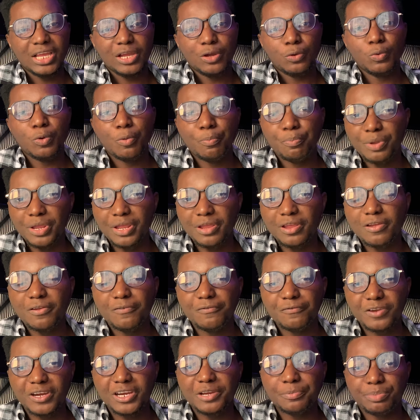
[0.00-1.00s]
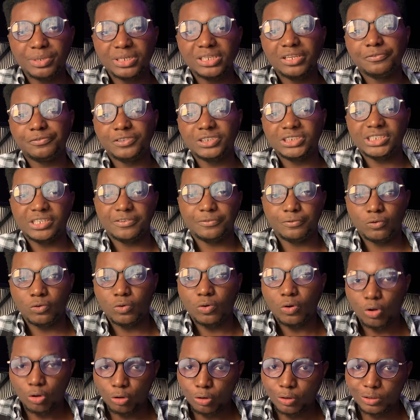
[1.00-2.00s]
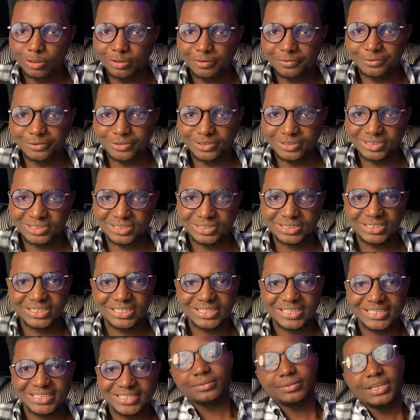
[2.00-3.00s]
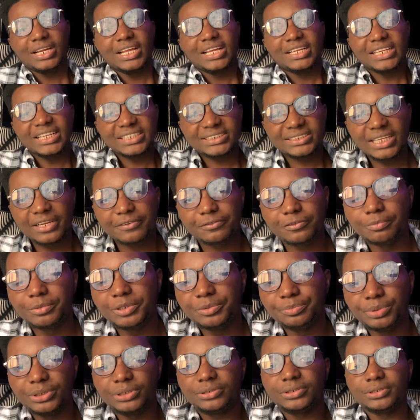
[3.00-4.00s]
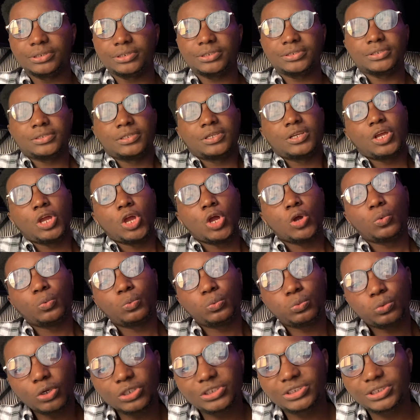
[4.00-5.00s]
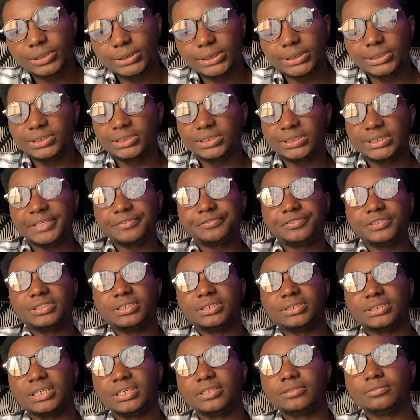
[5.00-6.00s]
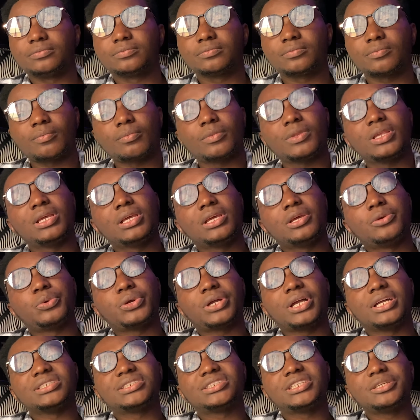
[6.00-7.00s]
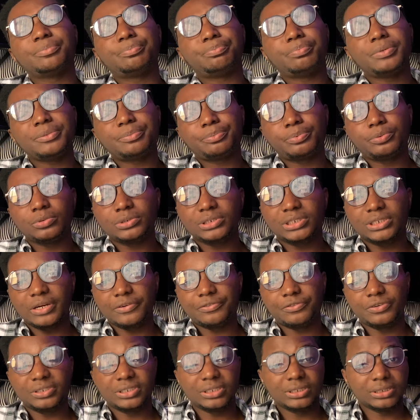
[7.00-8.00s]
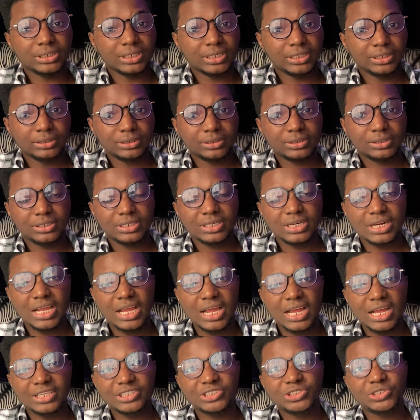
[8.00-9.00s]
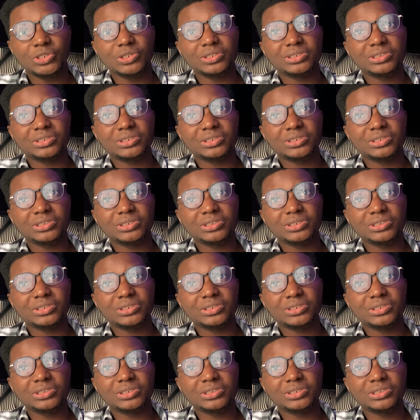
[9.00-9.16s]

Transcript: would be very beneficial for all of us. Let's start from the basics. What is graphic design? You can simply put graphic design as just